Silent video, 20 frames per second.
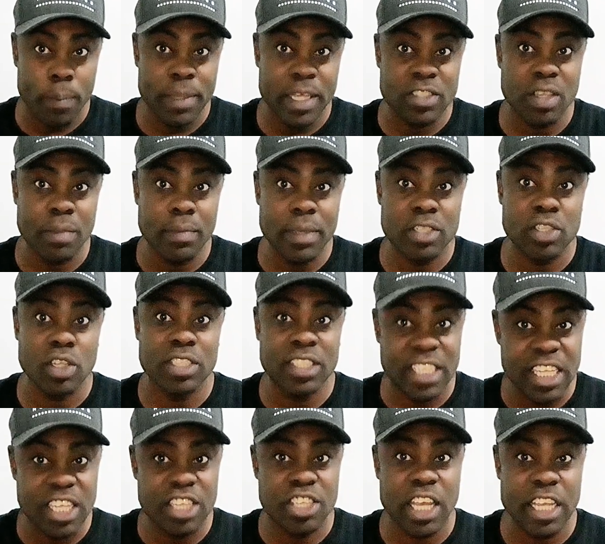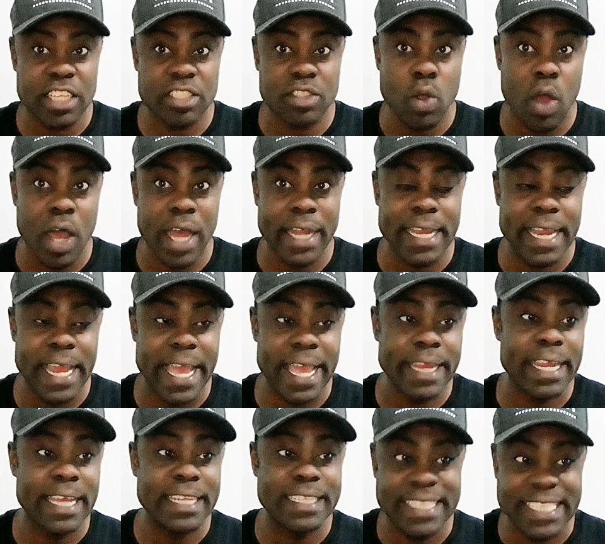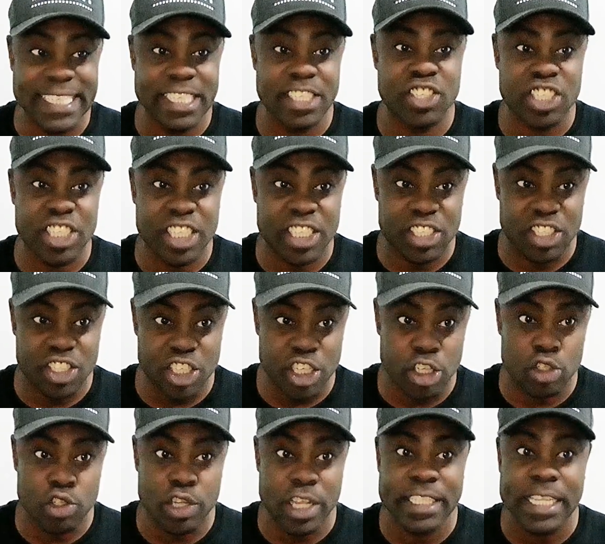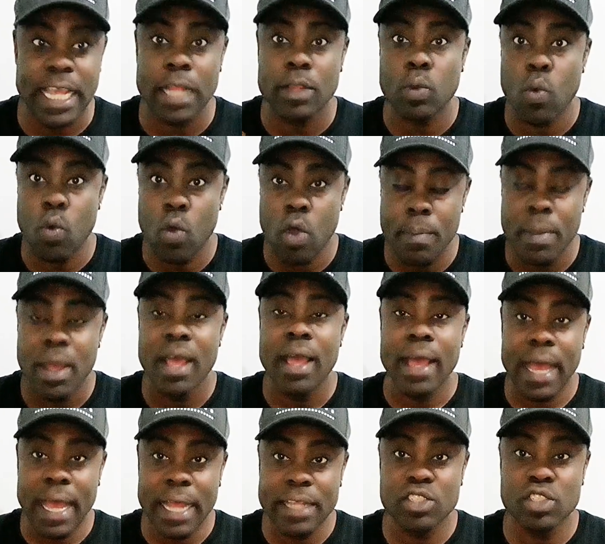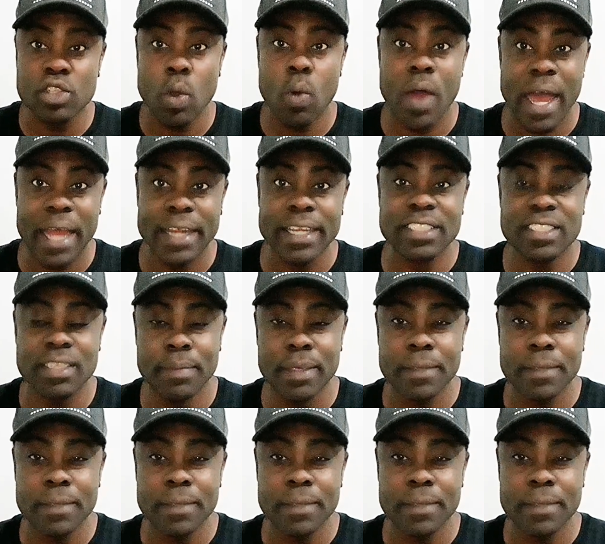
You see me? So teachers go online and teach children at home and so on. You see